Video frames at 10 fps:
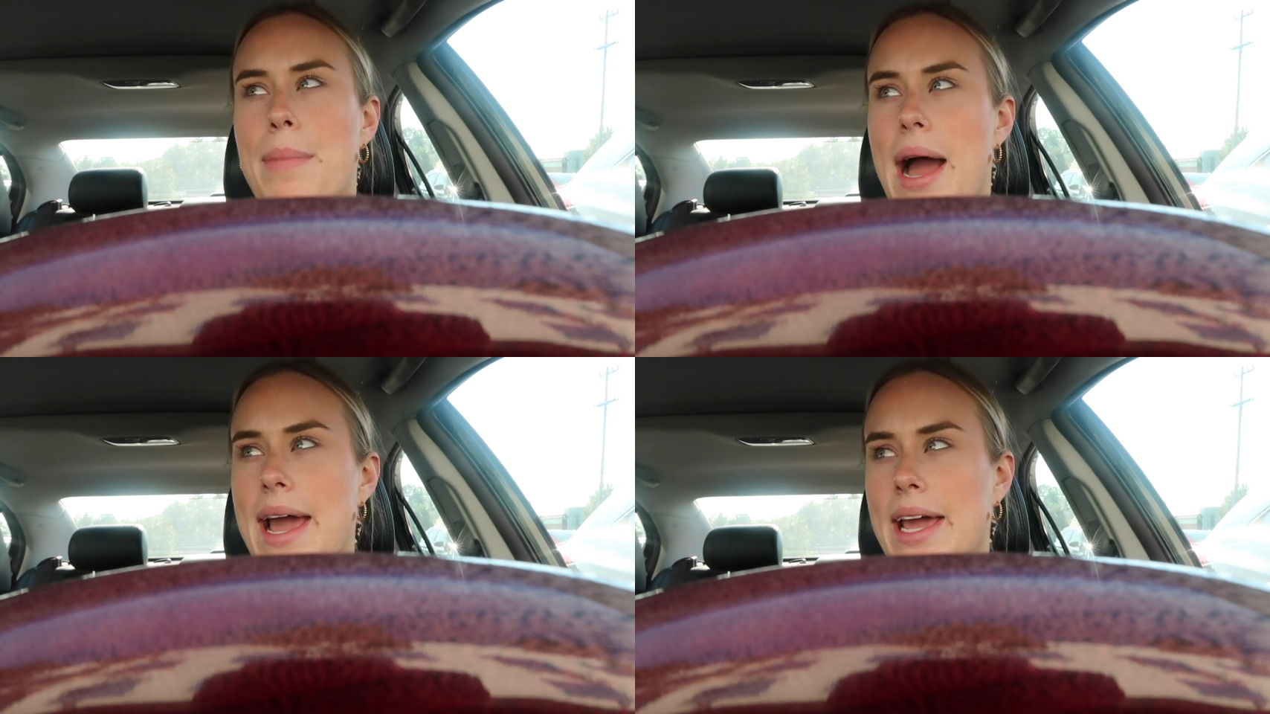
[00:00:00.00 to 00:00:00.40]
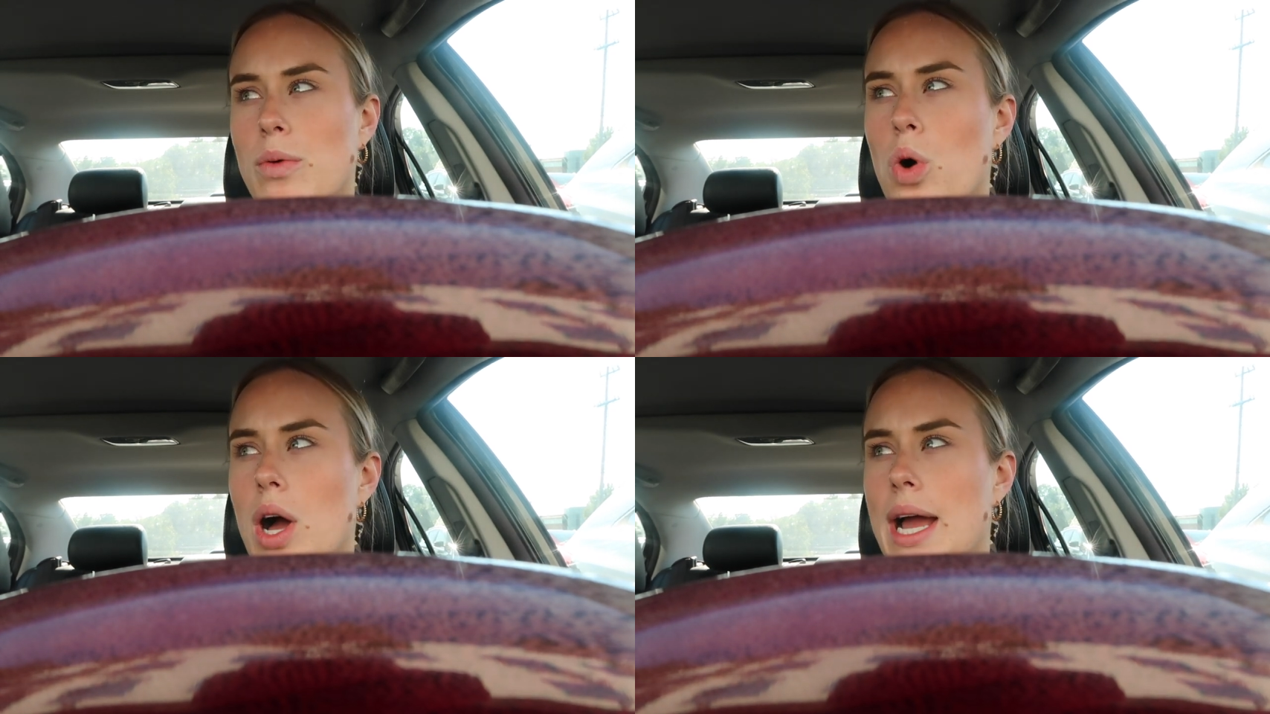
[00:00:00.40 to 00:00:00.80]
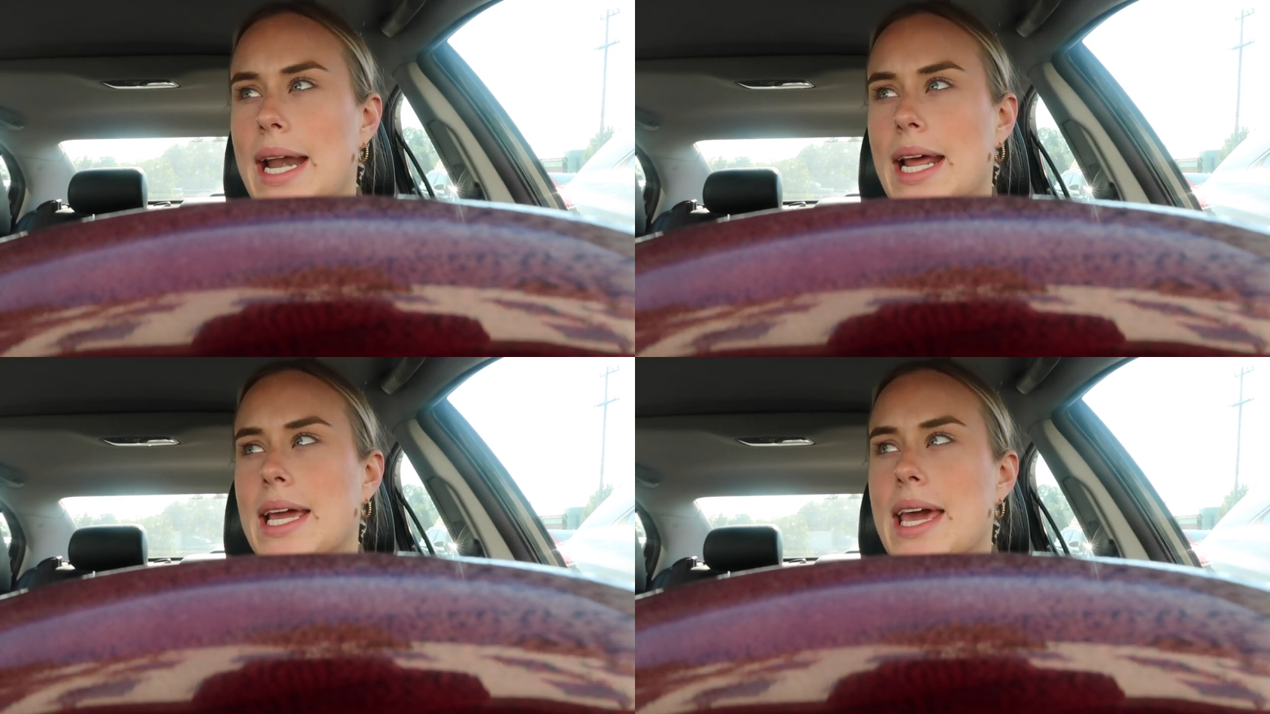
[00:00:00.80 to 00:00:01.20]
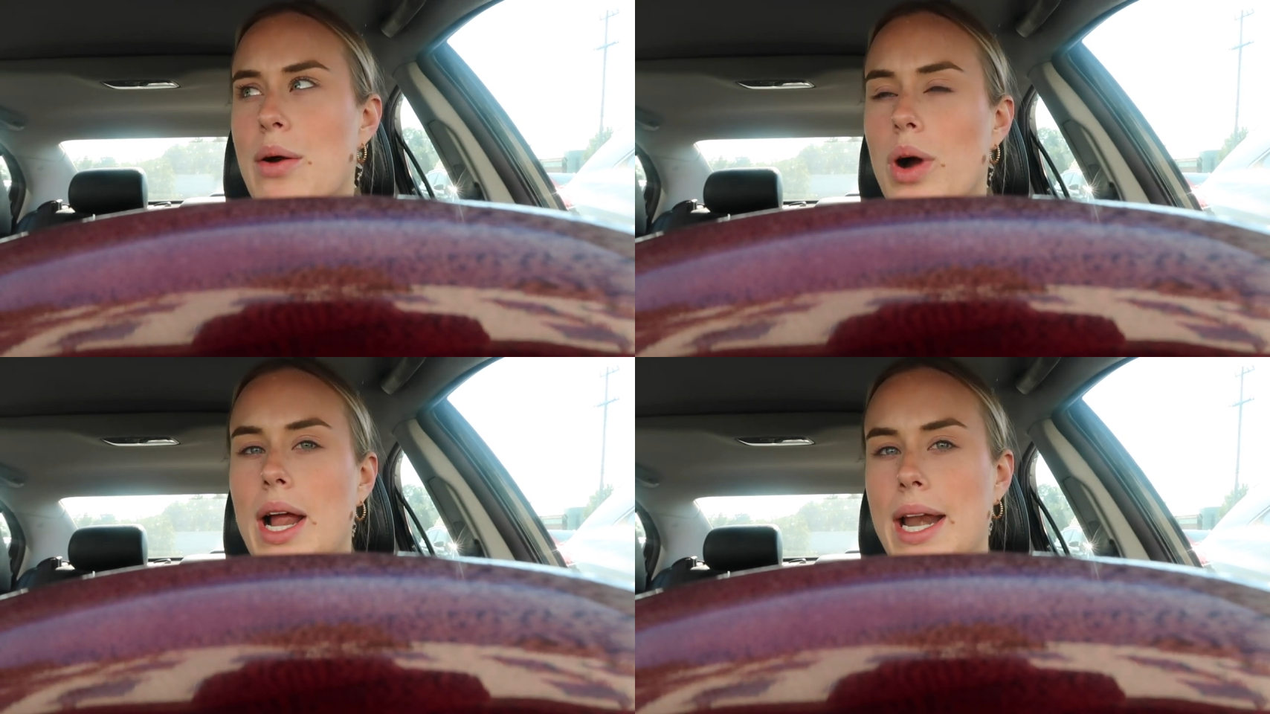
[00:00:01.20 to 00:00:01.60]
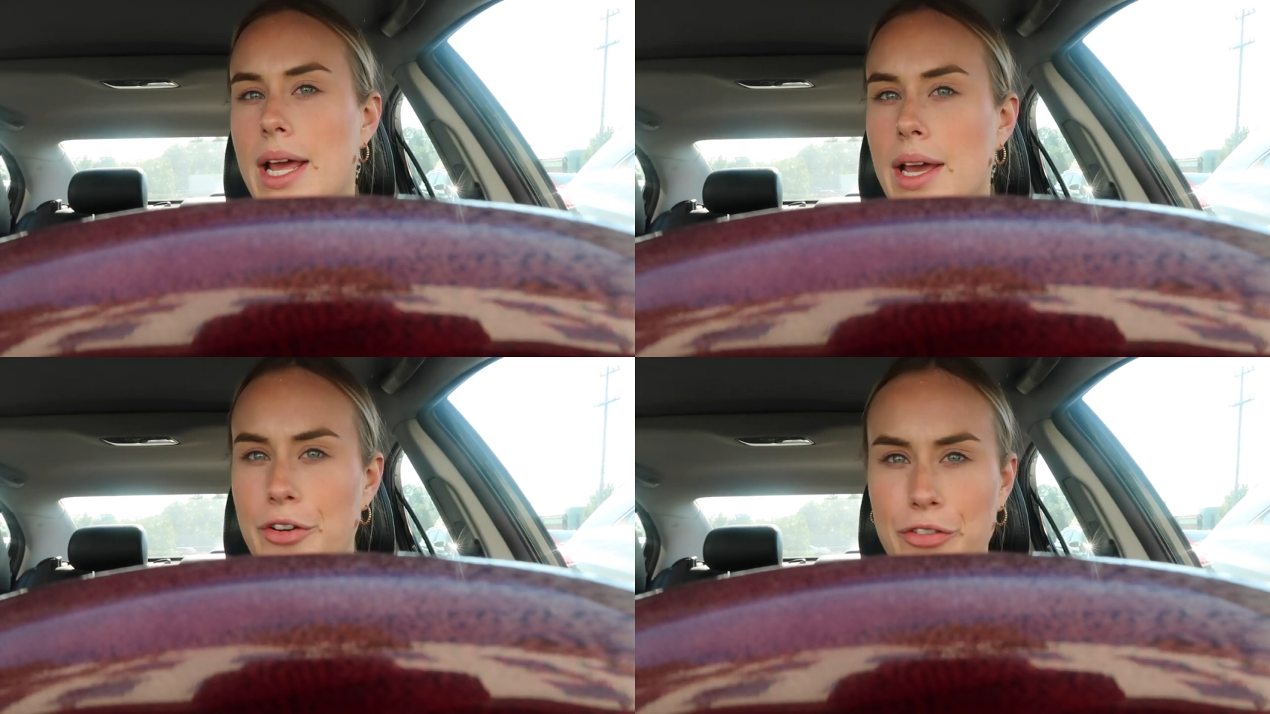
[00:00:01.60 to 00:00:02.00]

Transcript: buy one, get one